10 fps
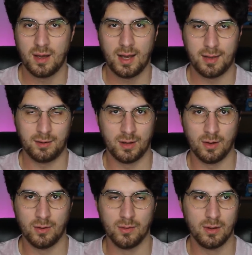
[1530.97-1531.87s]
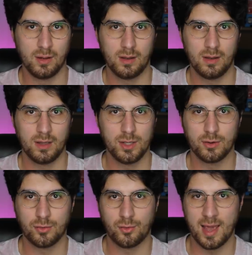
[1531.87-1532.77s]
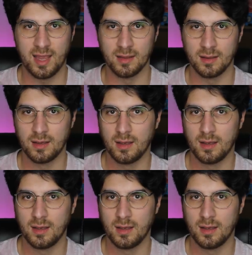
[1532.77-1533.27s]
I don't know, Ukraine.